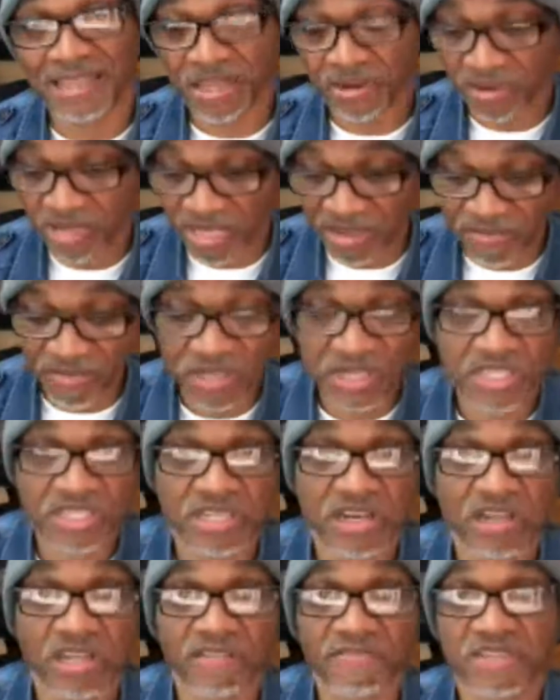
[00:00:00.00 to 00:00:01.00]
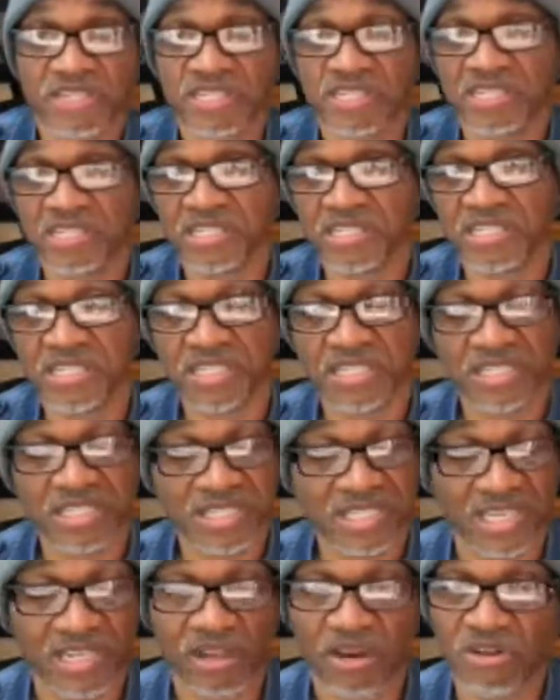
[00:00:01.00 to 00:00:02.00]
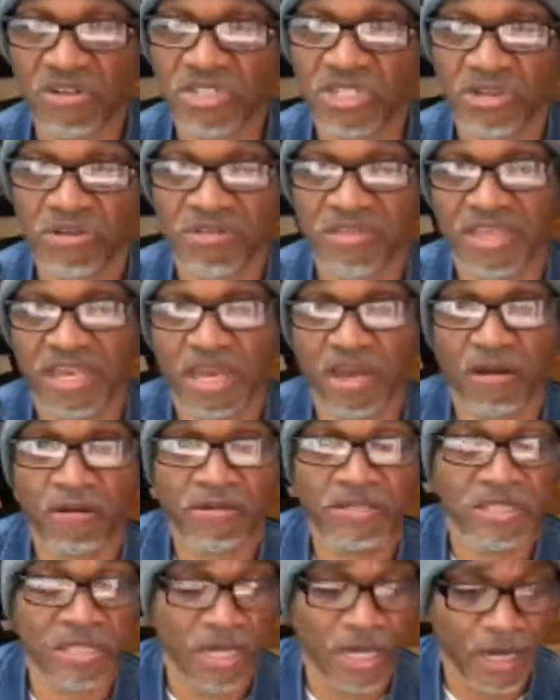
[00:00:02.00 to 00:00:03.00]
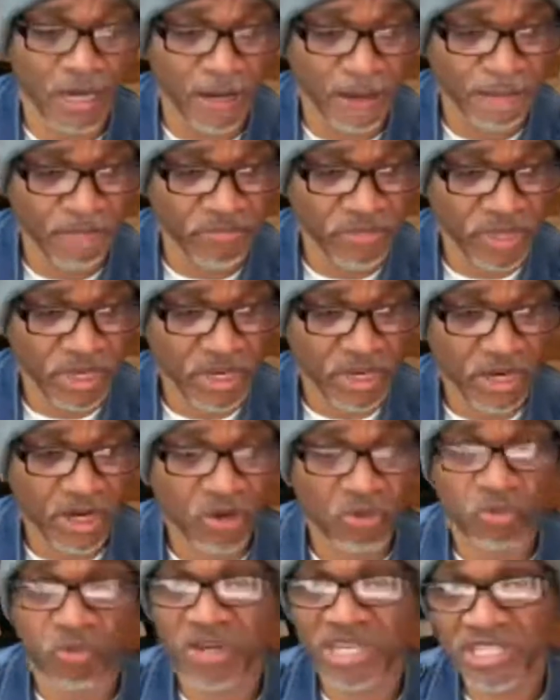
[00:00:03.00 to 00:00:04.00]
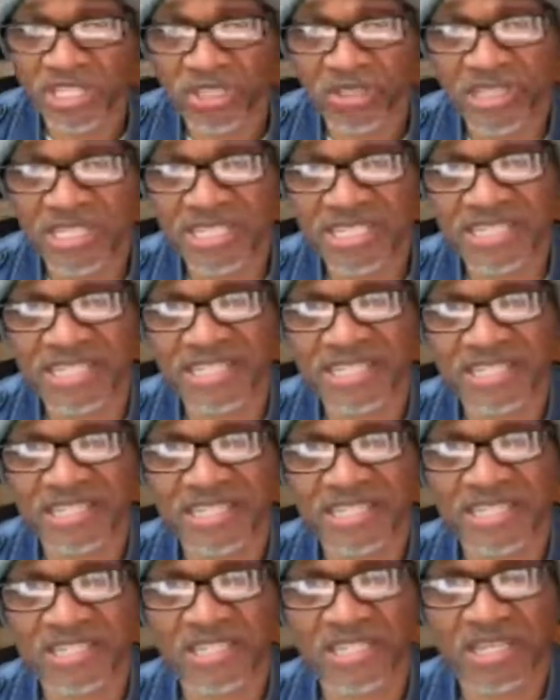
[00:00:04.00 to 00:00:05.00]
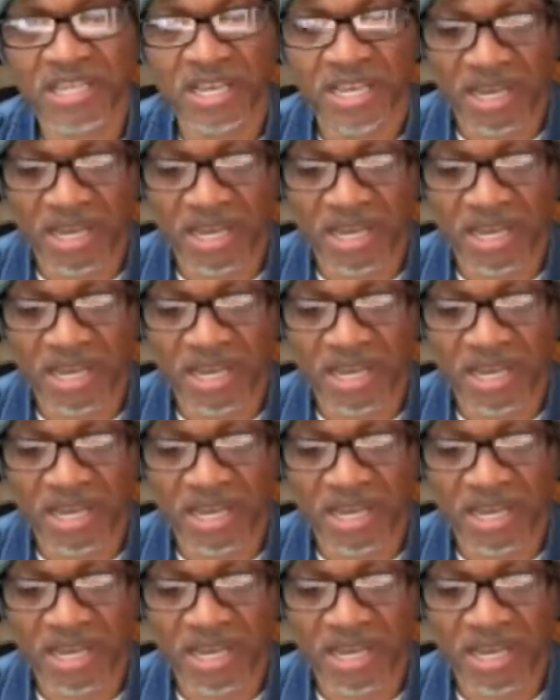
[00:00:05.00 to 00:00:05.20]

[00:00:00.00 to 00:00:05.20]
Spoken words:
they're giving us all of this assistance. And also there's a rental assistance.